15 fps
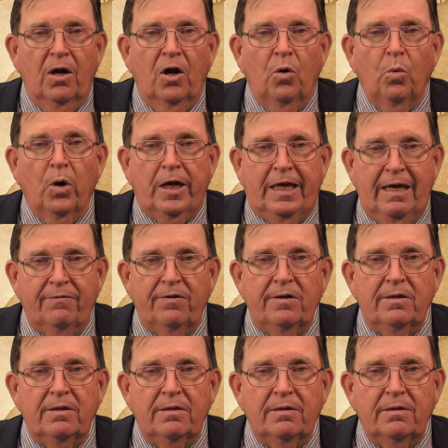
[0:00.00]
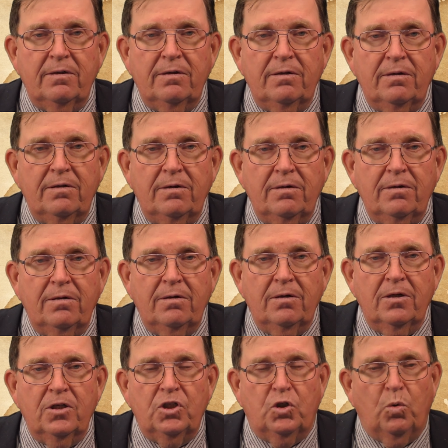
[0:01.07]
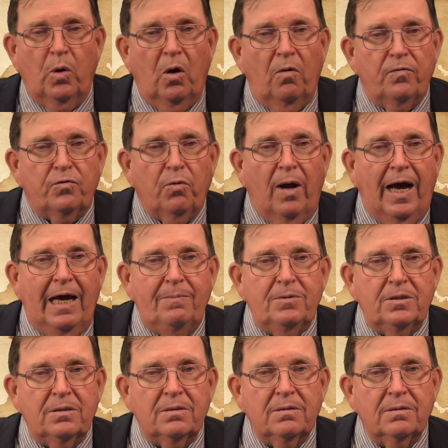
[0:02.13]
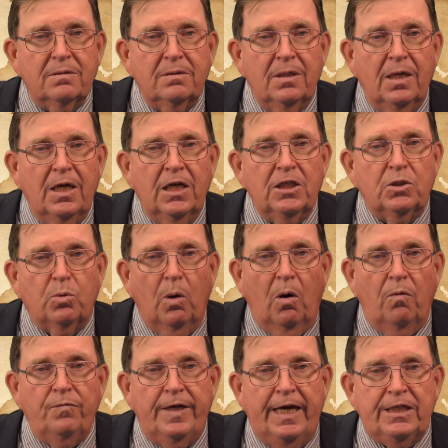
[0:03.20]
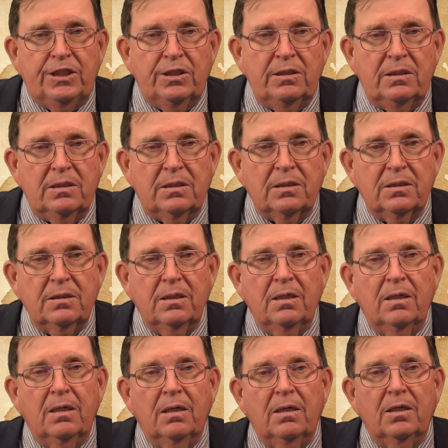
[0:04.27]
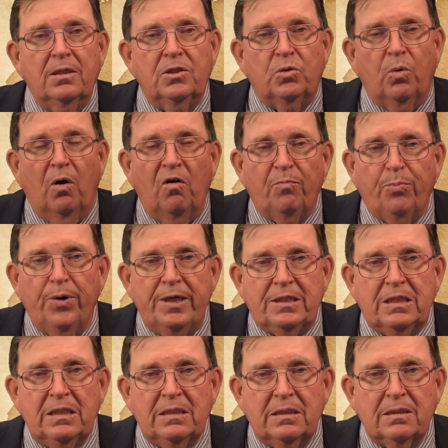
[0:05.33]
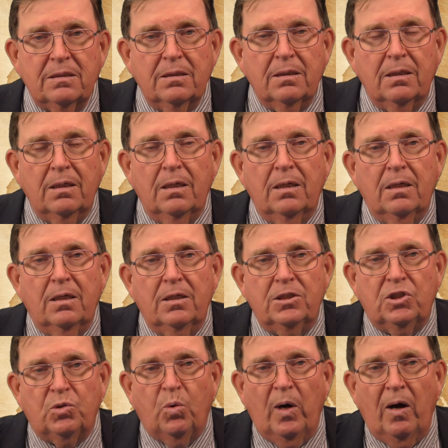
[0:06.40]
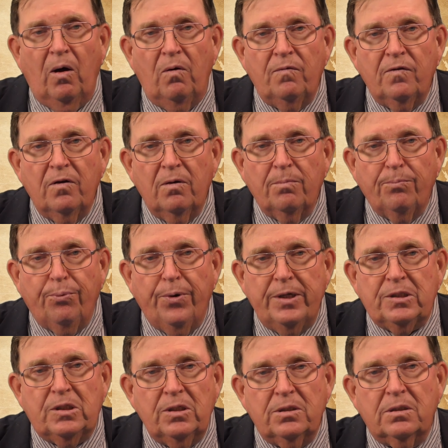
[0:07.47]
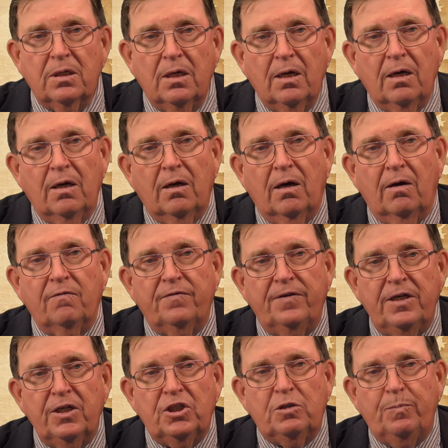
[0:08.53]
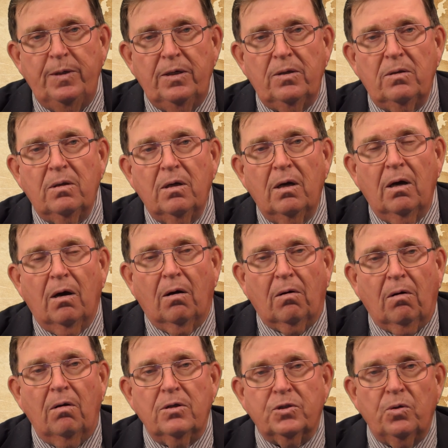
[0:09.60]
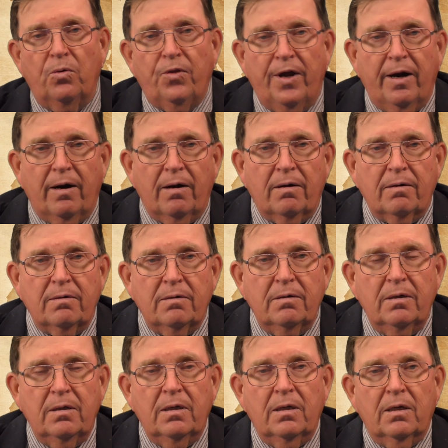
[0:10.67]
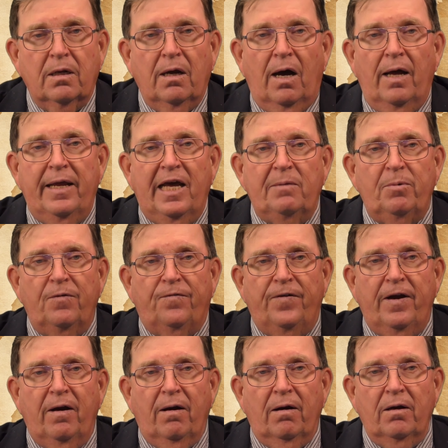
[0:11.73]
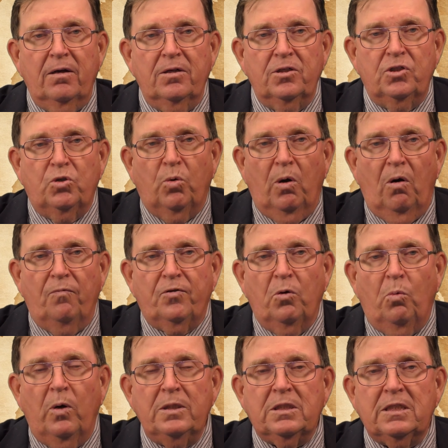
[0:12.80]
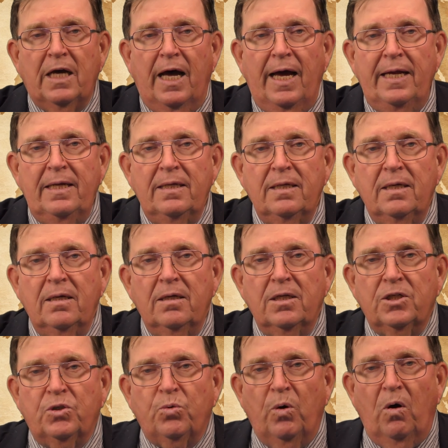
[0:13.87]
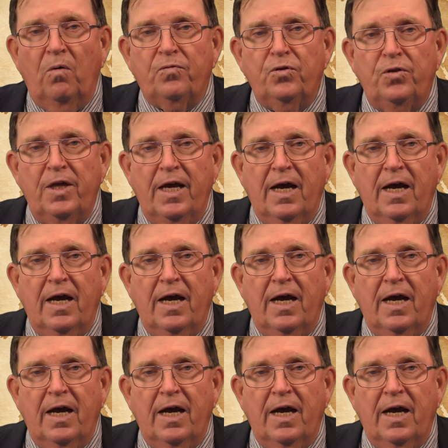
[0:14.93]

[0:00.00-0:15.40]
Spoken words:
were given 12 tribes, 12 nations, 12 princes, 12 princes of Ishmael are also there. God had to be fair. 12 to one side, 12 to the